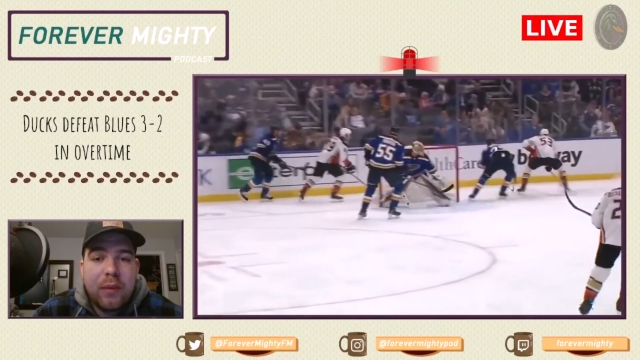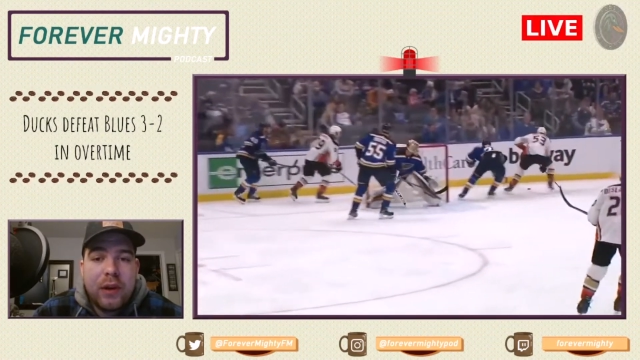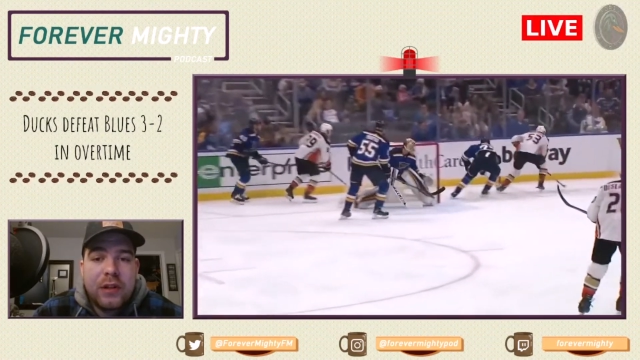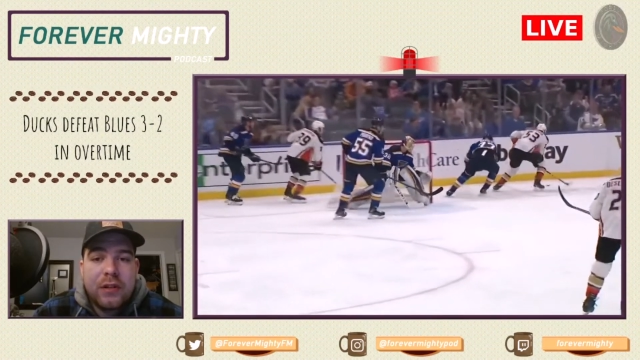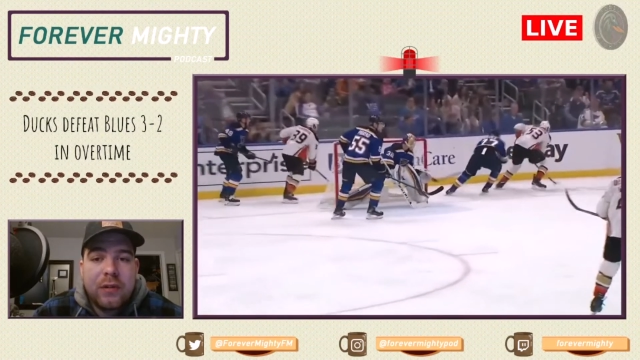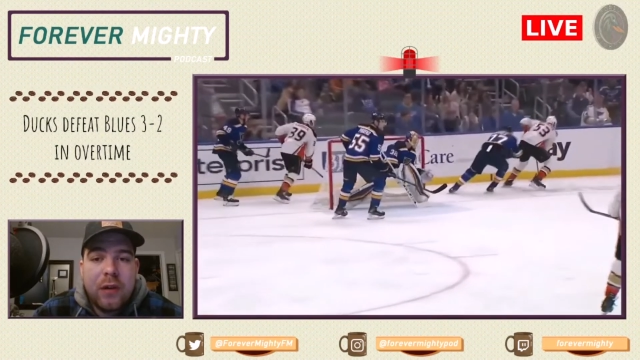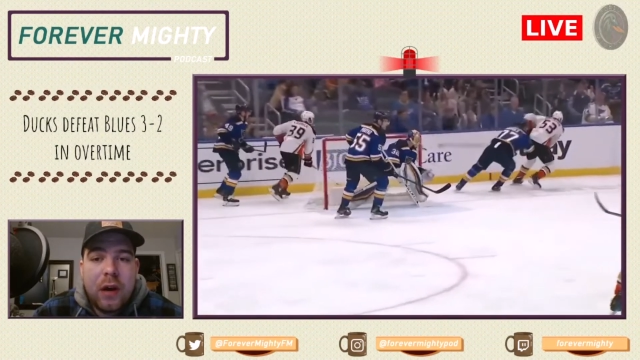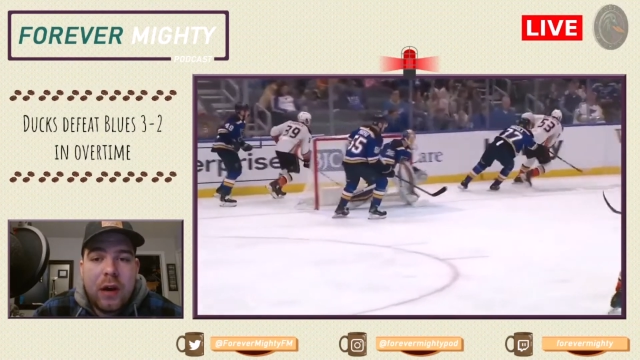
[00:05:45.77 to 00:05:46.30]

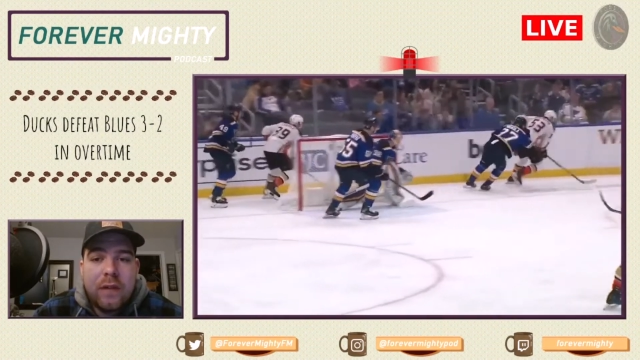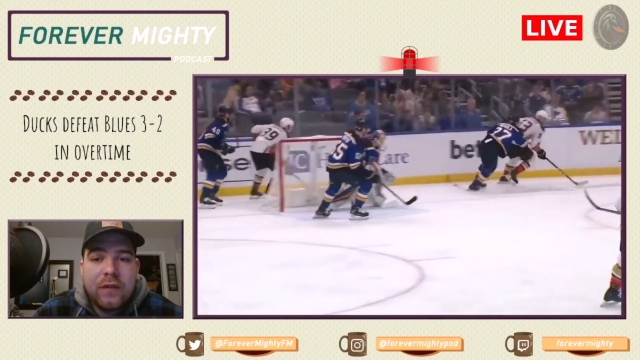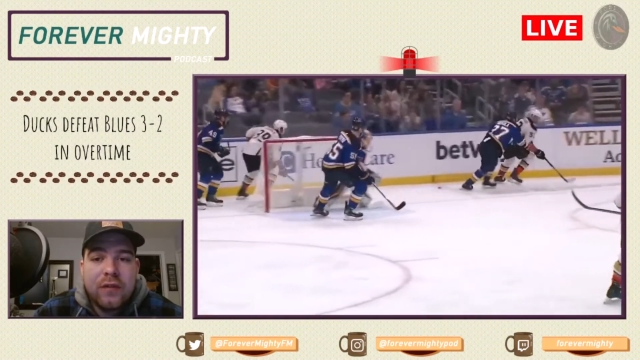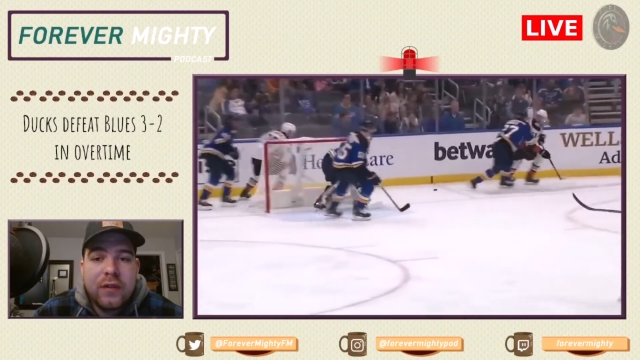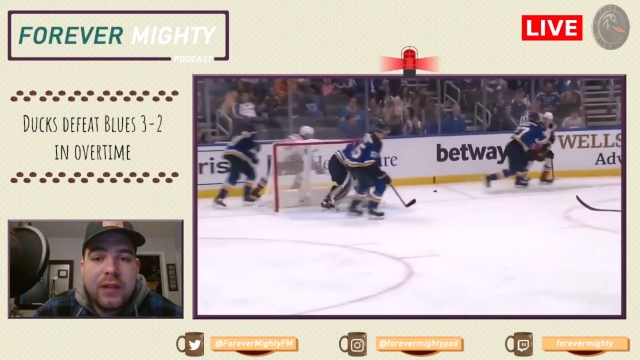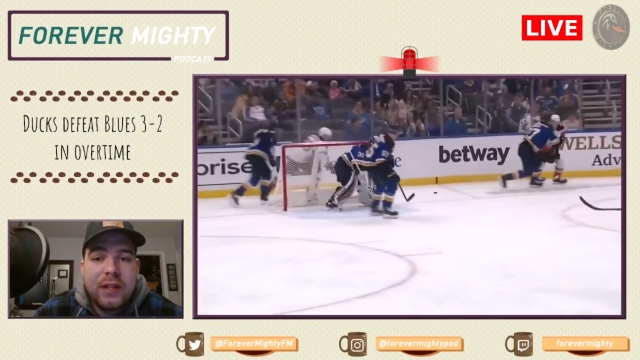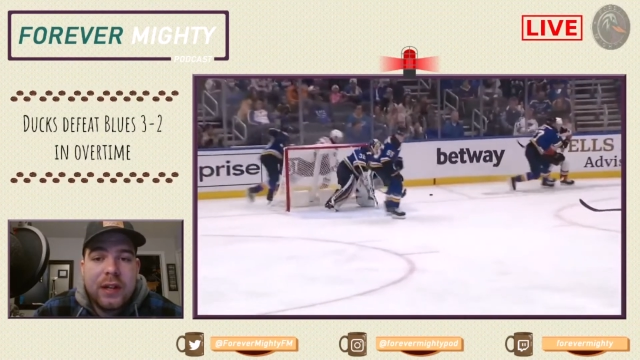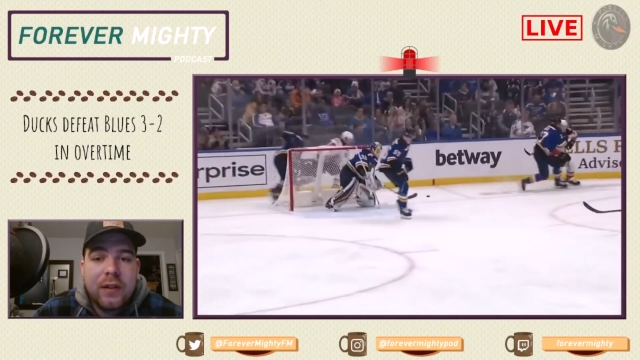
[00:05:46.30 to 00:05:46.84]
pressure off
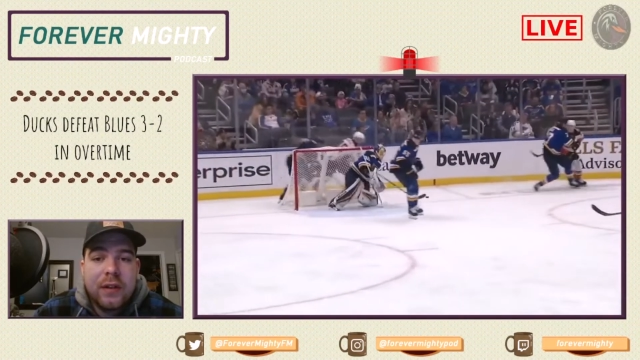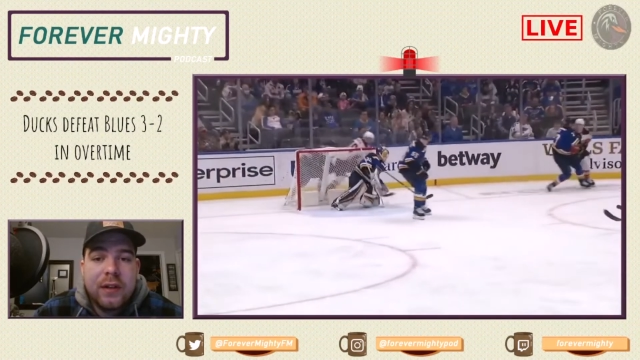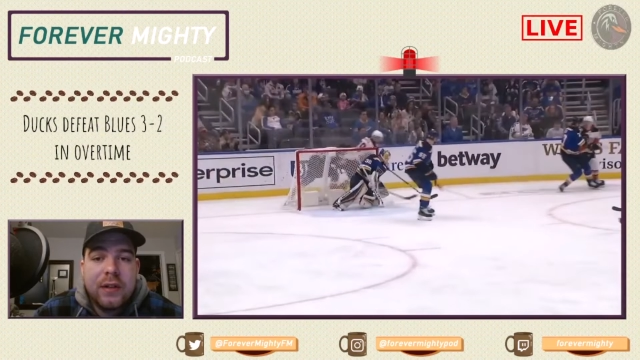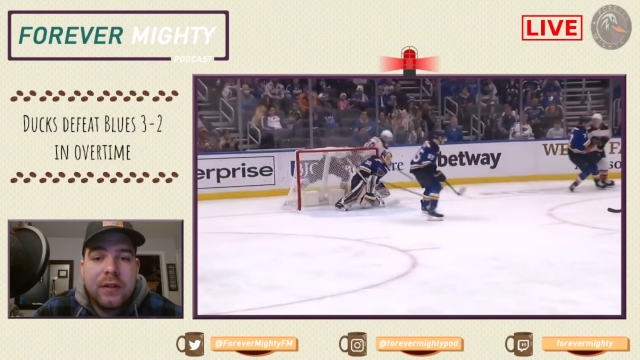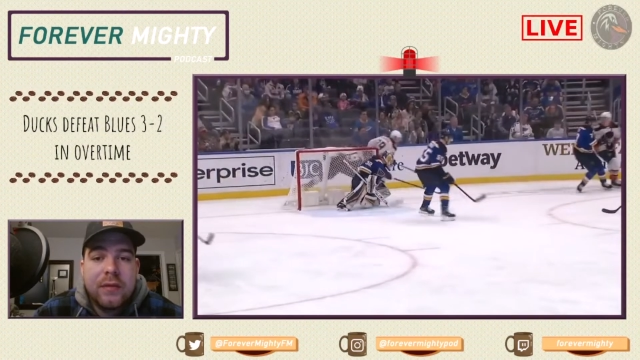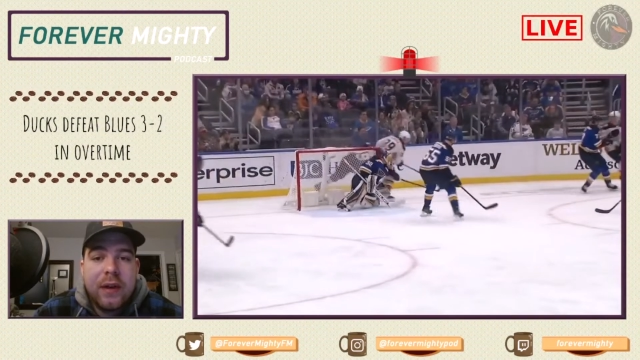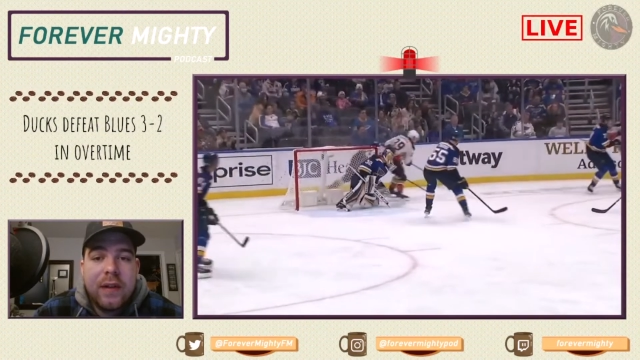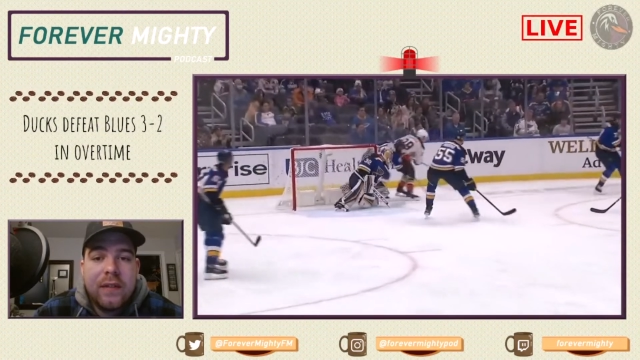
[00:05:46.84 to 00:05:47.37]
Troy Terry to
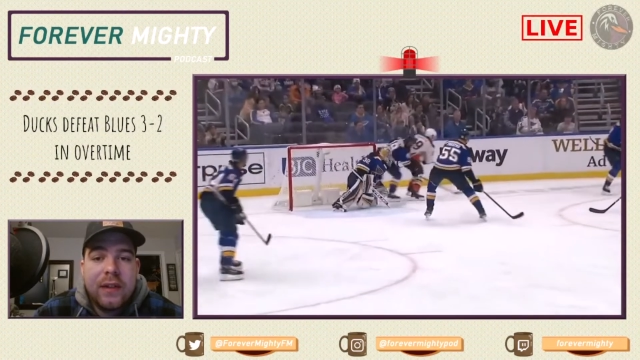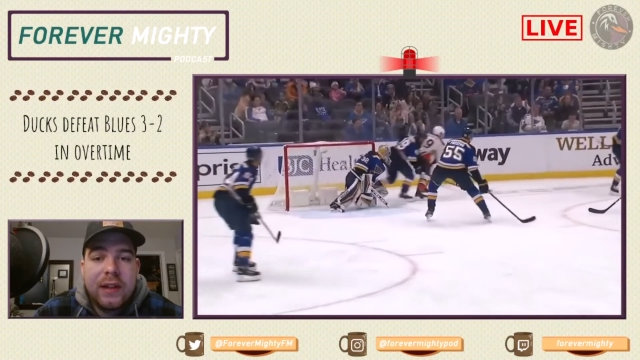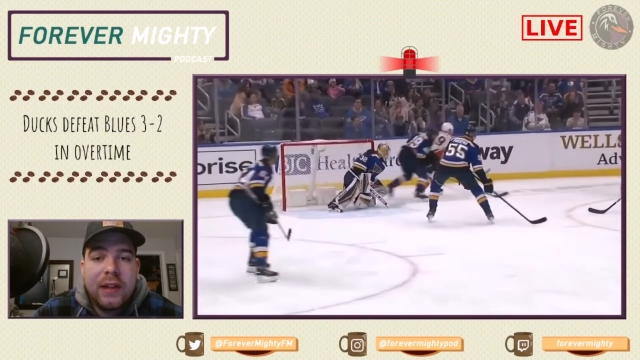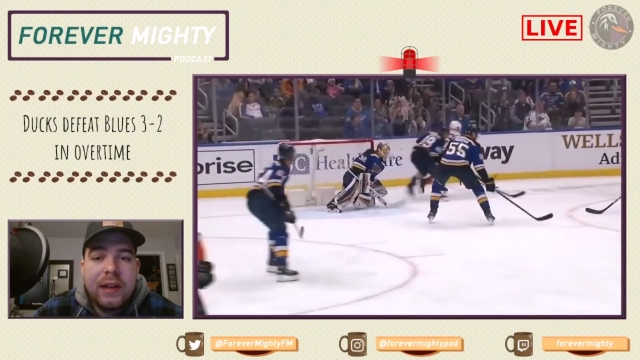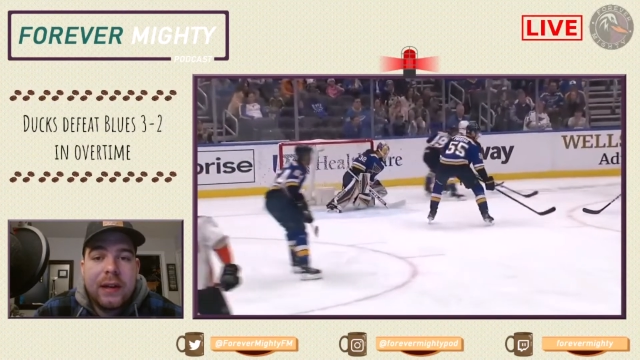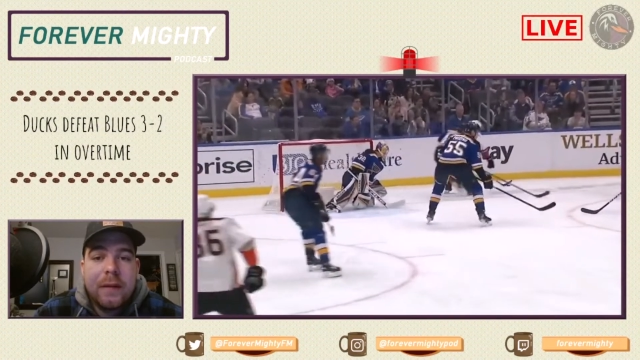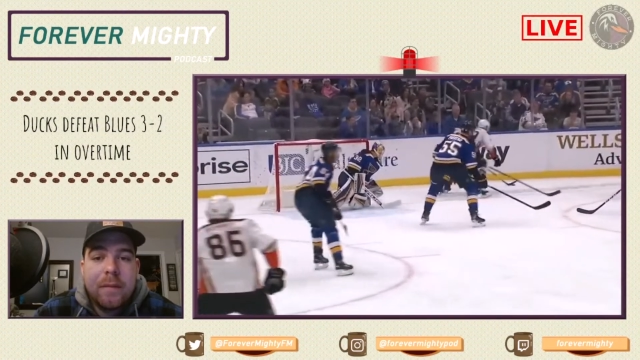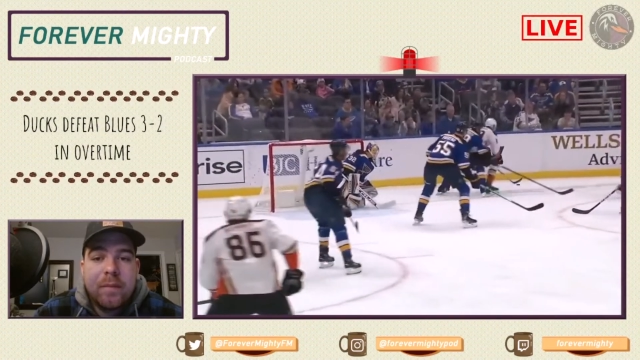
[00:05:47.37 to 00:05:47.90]
do
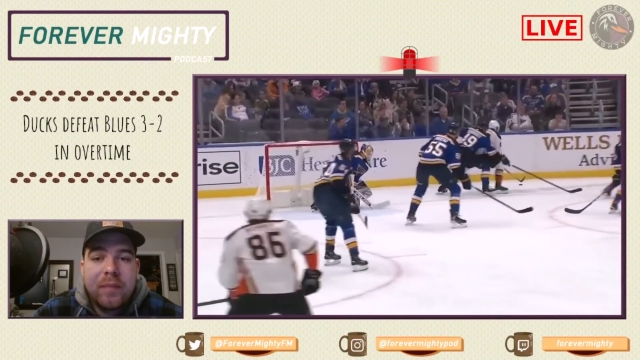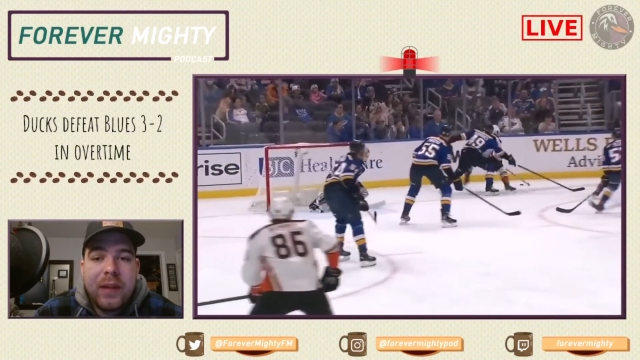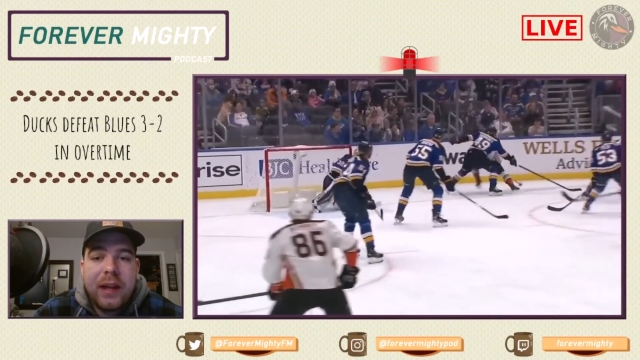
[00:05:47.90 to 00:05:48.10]
everything,